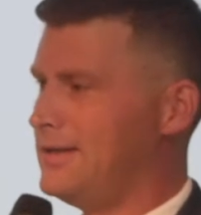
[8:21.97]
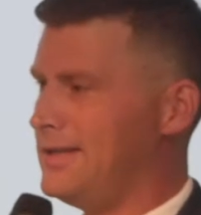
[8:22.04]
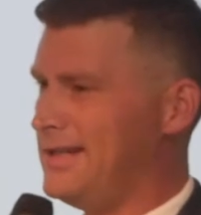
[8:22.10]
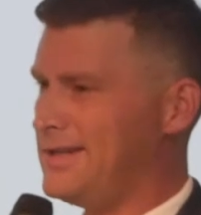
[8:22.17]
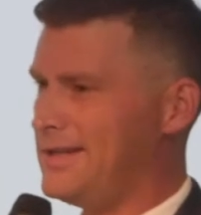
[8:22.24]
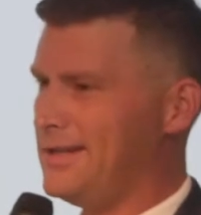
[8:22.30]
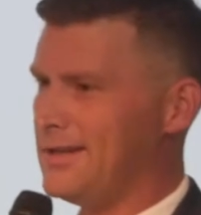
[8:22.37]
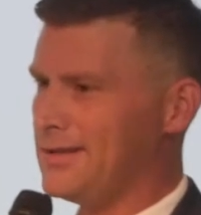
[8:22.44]

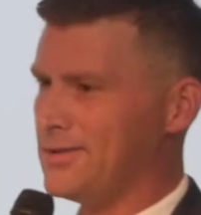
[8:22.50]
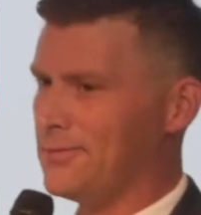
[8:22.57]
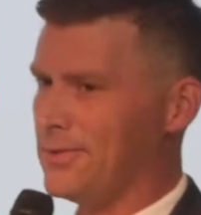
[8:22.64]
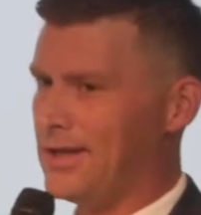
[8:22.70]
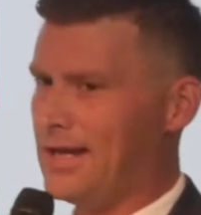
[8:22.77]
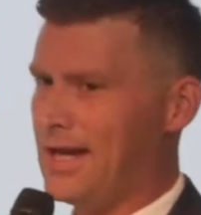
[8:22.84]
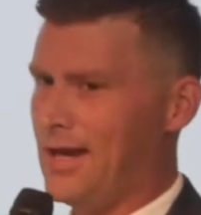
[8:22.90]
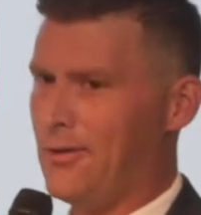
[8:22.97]
DC doesn't
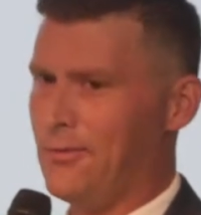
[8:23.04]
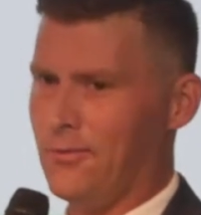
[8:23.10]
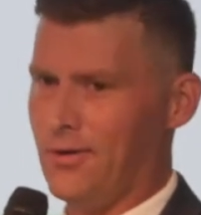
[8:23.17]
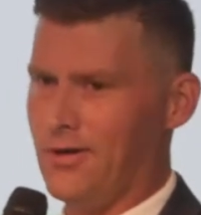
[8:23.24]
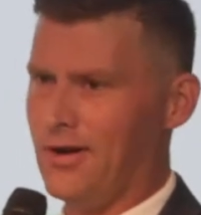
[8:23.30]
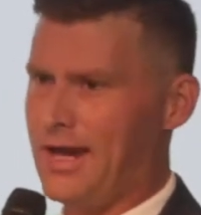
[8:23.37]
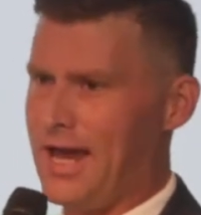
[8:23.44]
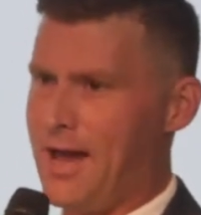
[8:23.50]
really count
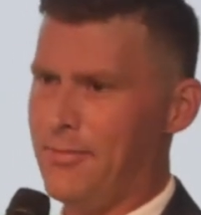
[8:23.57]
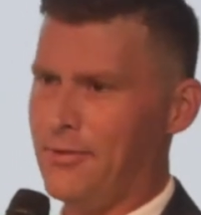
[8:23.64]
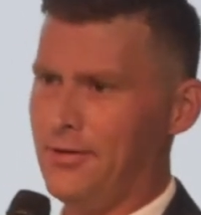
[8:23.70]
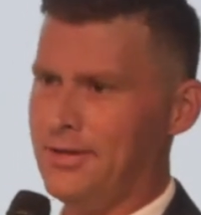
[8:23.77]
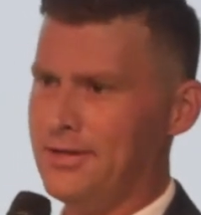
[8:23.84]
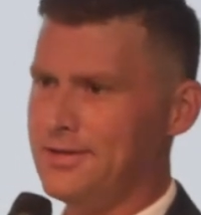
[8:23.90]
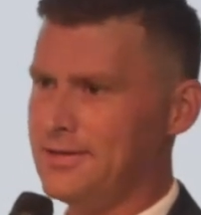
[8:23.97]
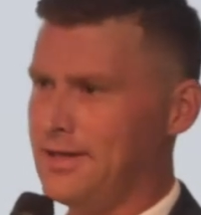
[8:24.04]
where our
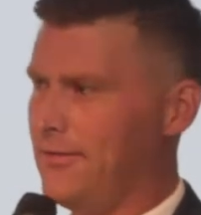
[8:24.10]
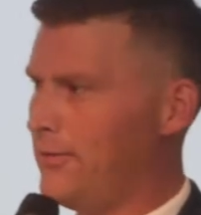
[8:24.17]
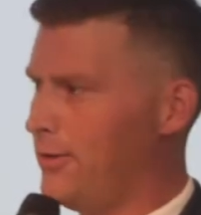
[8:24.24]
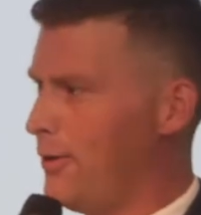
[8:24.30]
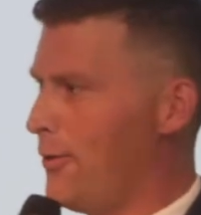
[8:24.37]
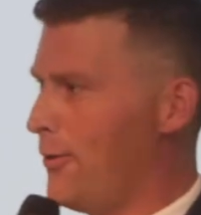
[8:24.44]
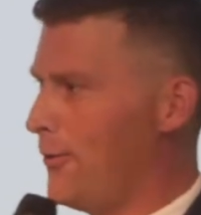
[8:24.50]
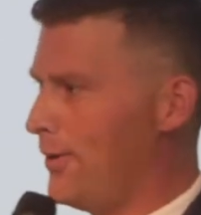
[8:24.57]
capital is, even
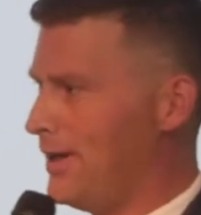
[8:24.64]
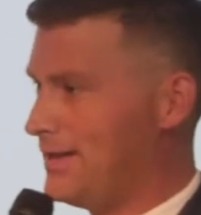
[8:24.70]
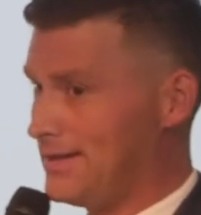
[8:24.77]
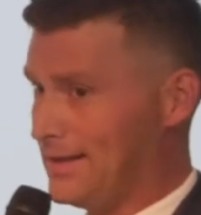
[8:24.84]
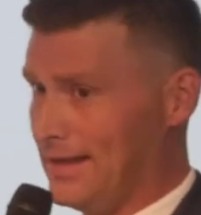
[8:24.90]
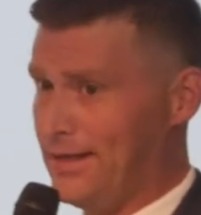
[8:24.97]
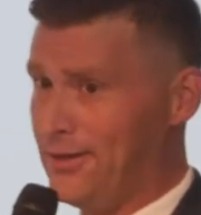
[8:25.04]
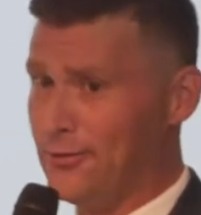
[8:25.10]
though
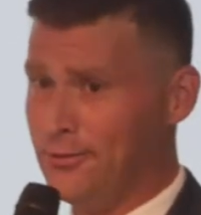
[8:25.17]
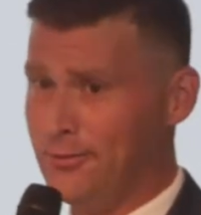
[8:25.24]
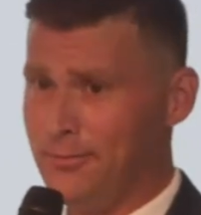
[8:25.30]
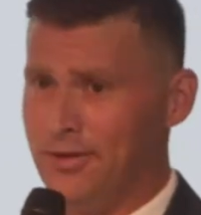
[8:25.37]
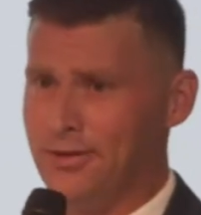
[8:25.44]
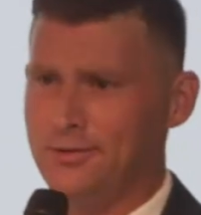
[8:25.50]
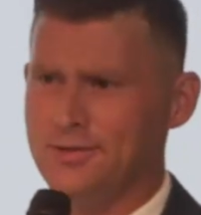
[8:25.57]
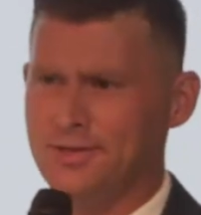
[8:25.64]
it's legal,
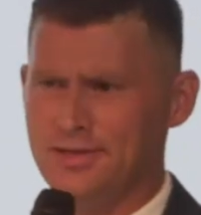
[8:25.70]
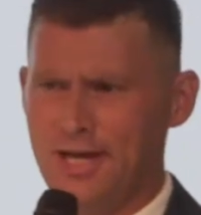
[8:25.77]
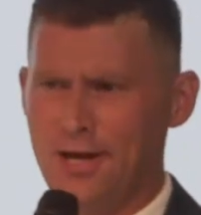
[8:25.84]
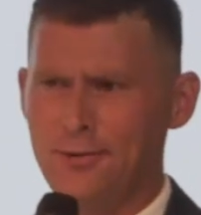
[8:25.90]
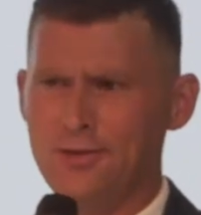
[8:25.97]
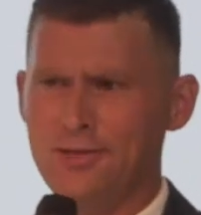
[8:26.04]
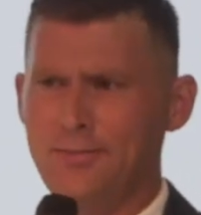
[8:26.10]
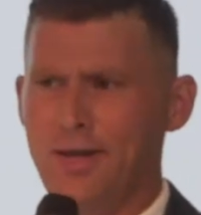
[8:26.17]
but there's this
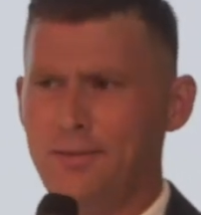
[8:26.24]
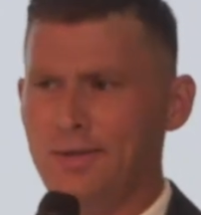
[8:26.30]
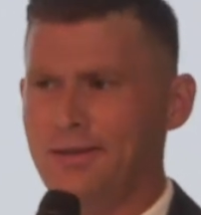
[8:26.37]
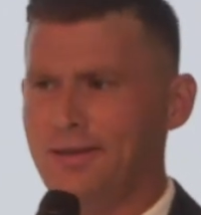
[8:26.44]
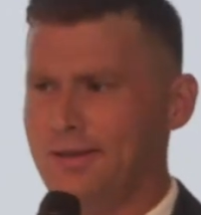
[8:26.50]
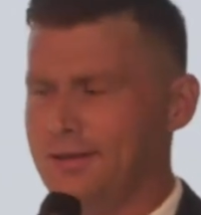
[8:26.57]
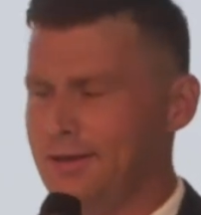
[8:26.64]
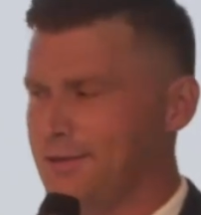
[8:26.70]
Harris
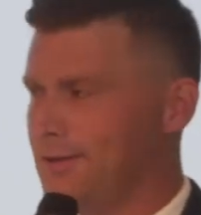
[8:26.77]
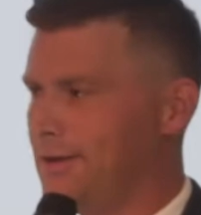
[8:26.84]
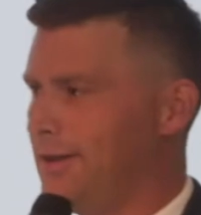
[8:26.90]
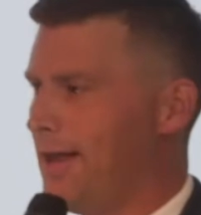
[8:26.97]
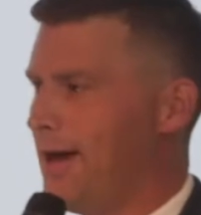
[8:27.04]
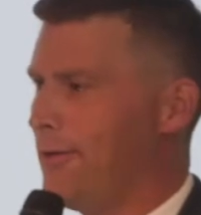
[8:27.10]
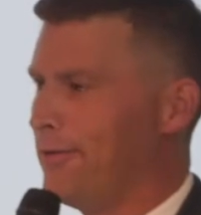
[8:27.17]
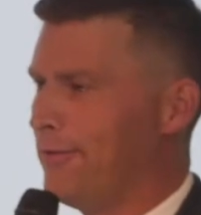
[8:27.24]
Amendment that doesn't
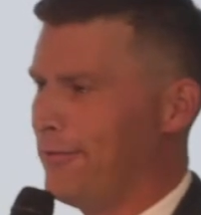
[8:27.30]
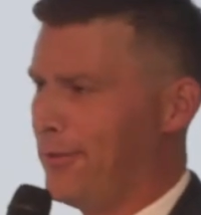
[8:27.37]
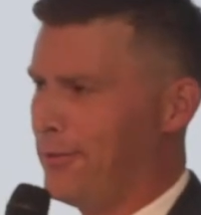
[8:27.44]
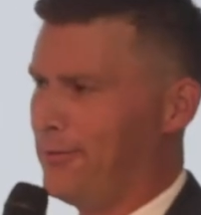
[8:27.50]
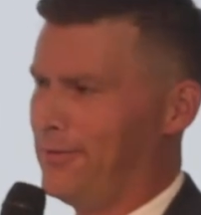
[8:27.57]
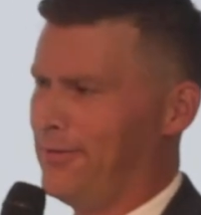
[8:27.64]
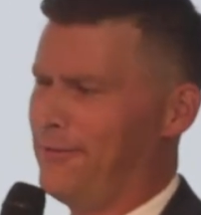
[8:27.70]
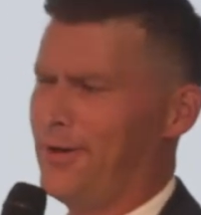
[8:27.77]
allow the
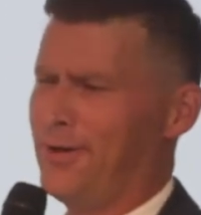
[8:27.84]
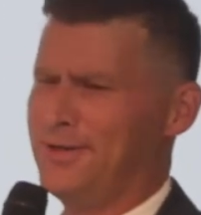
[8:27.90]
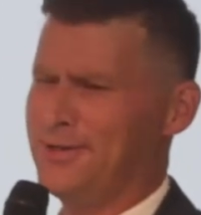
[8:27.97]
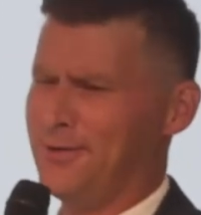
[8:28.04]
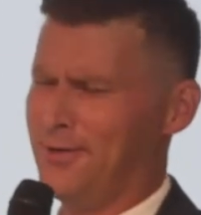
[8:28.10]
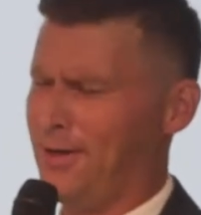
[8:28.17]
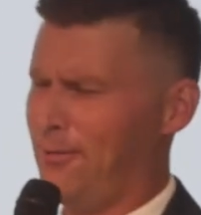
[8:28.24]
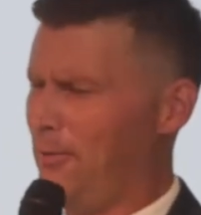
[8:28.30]

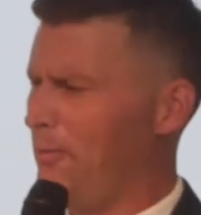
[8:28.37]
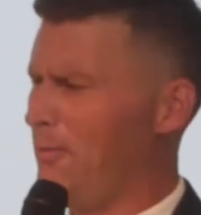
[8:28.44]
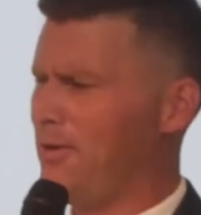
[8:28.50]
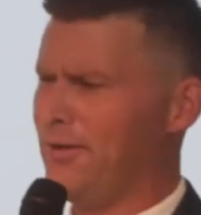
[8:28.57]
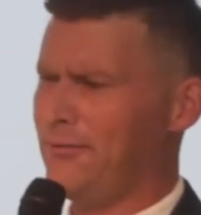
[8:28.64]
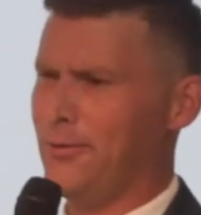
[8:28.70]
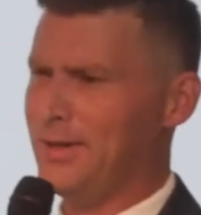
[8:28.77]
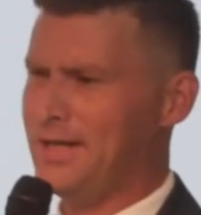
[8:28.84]
feds are like, we
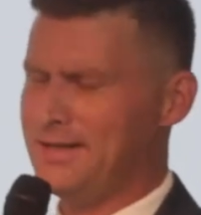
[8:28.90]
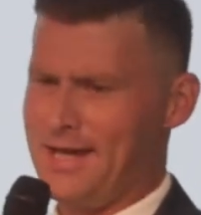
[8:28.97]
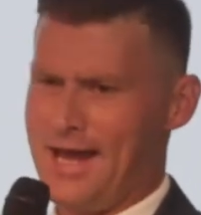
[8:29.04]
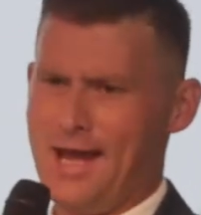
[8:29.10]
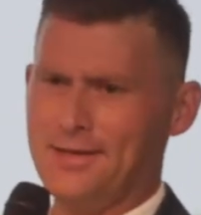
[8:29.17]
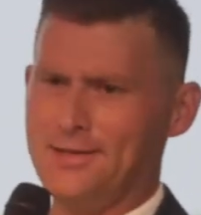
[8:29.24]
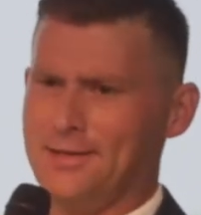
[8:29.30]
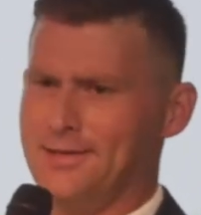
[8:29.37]
won't give you any
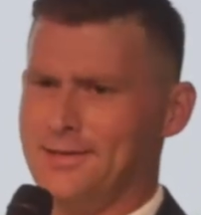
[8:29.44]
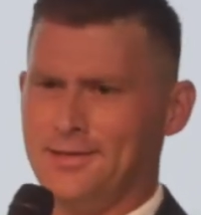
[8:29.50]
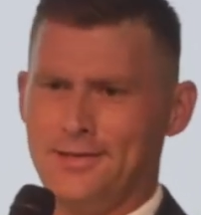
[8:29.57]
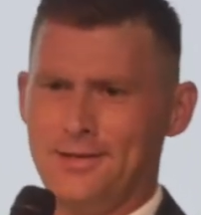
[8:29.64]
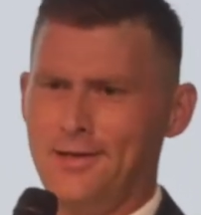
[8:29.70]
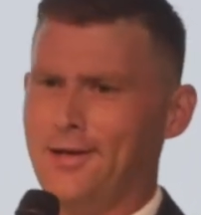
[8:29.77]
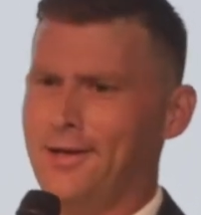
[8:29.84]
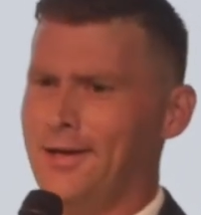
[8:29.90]

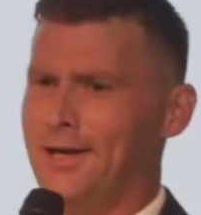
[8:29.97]
taxes,